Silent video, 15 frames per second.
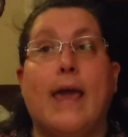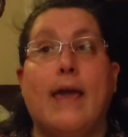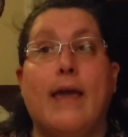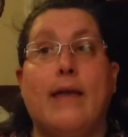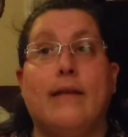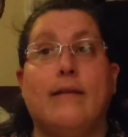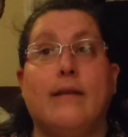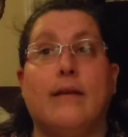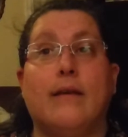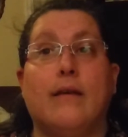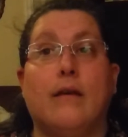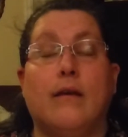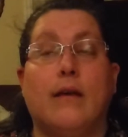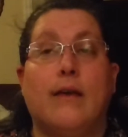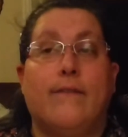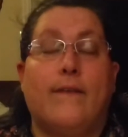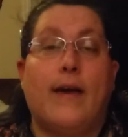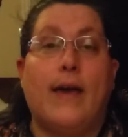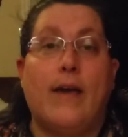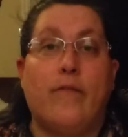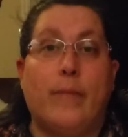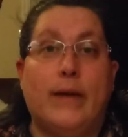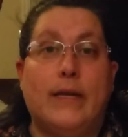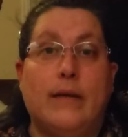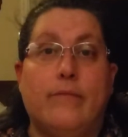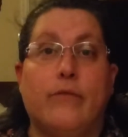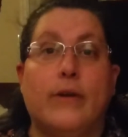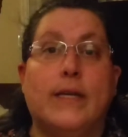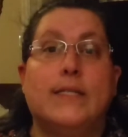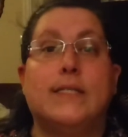And if I have my deep
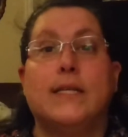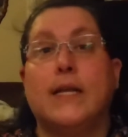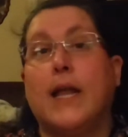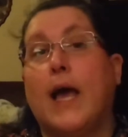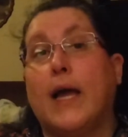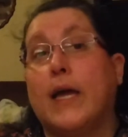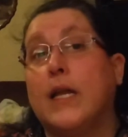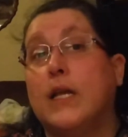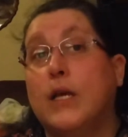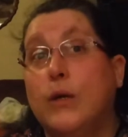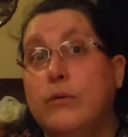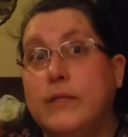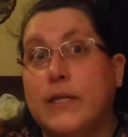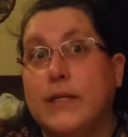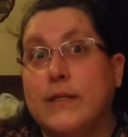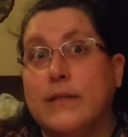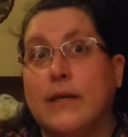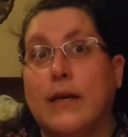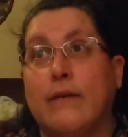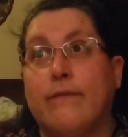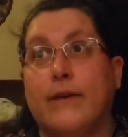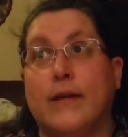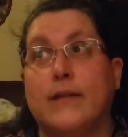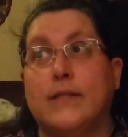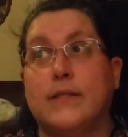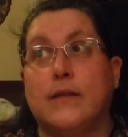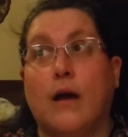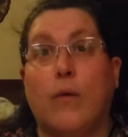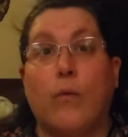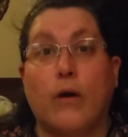freeze, then I can use it. If
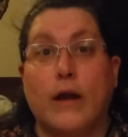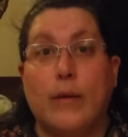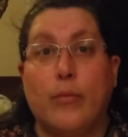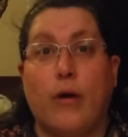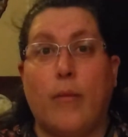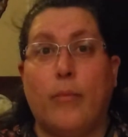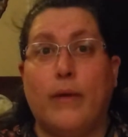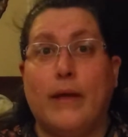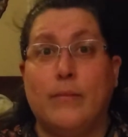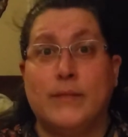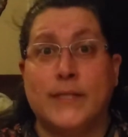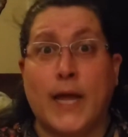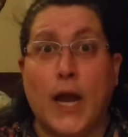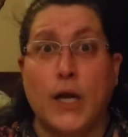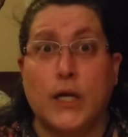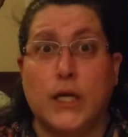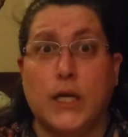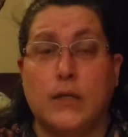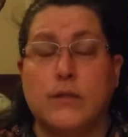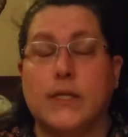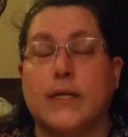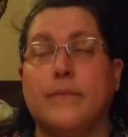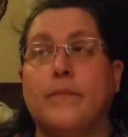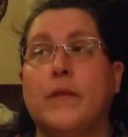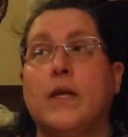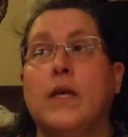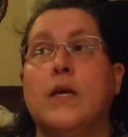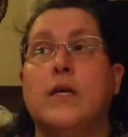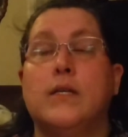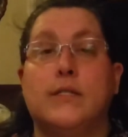it's not working properly, I'm scared to use it.
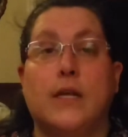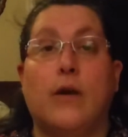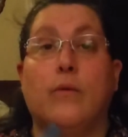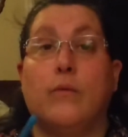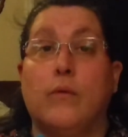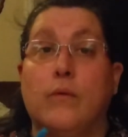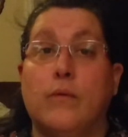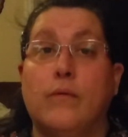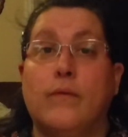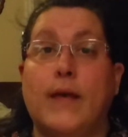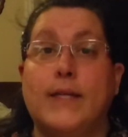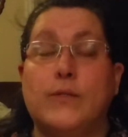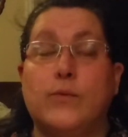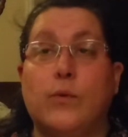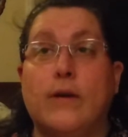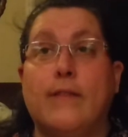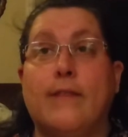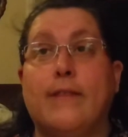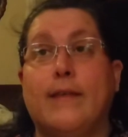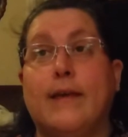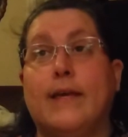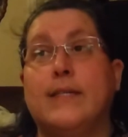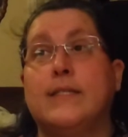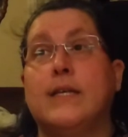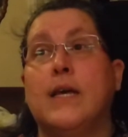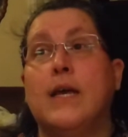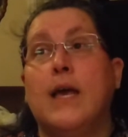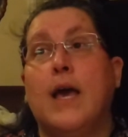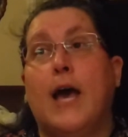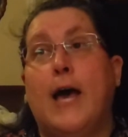So, that's one of the things.
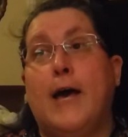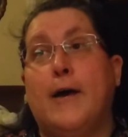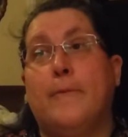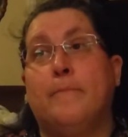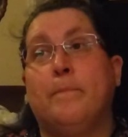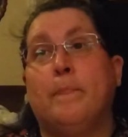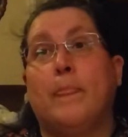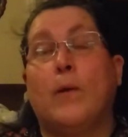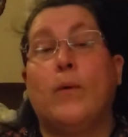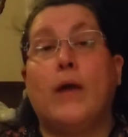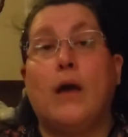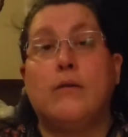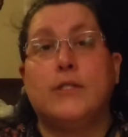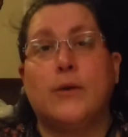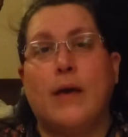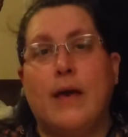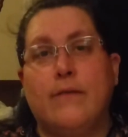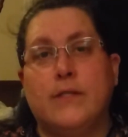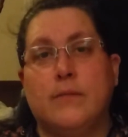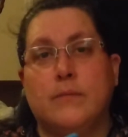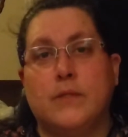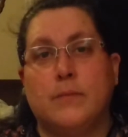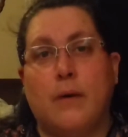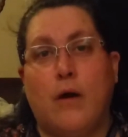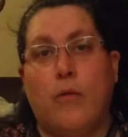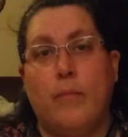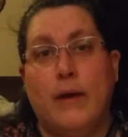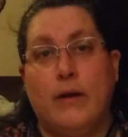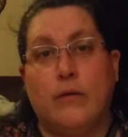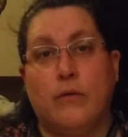Um, we also have some small
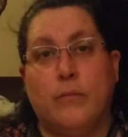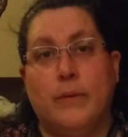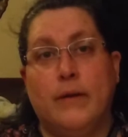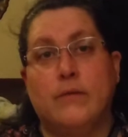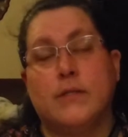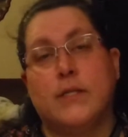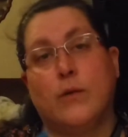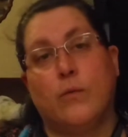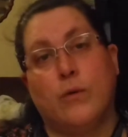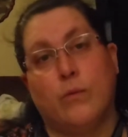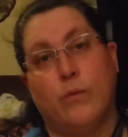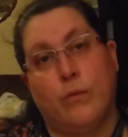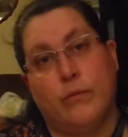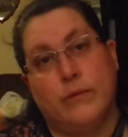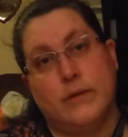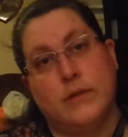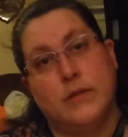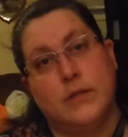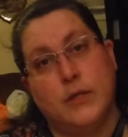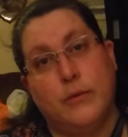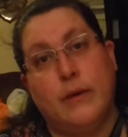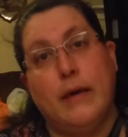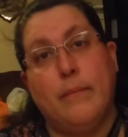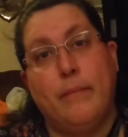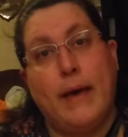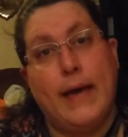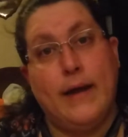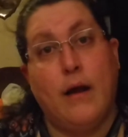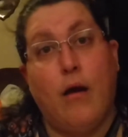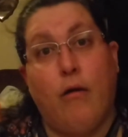medical bills that we're wanting to get
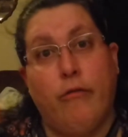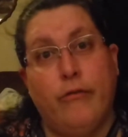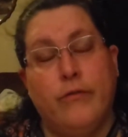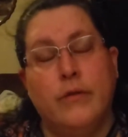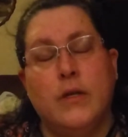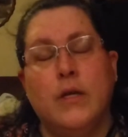paid off.